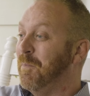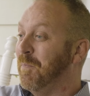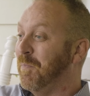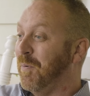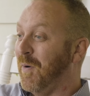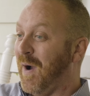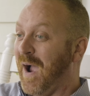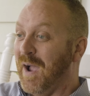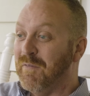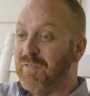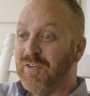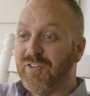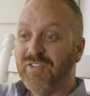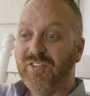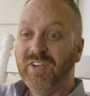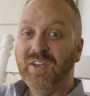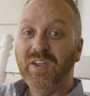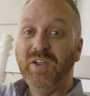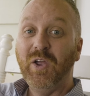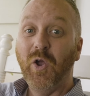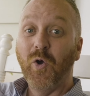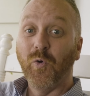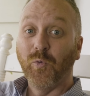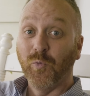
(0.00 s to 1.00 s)

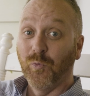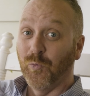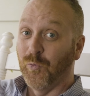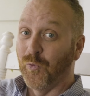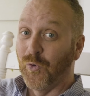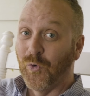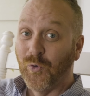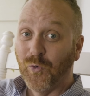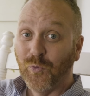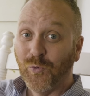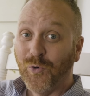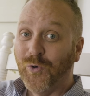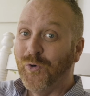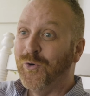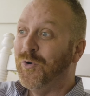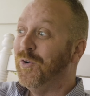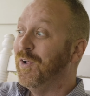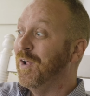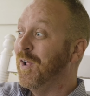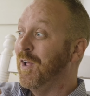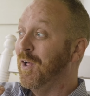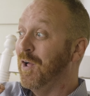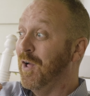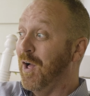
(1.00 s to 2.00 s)
privacy, rural,
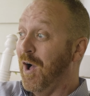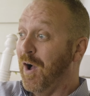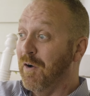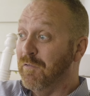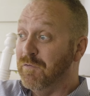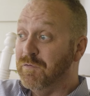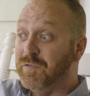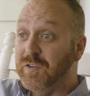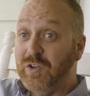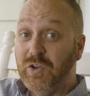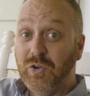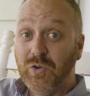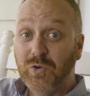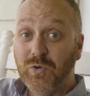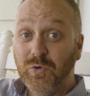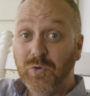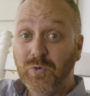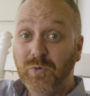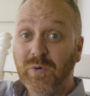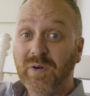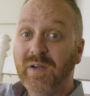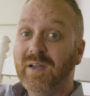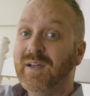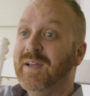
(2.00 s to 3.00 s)
a
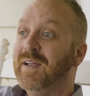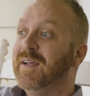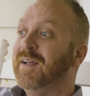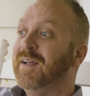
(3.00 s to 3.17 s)
view.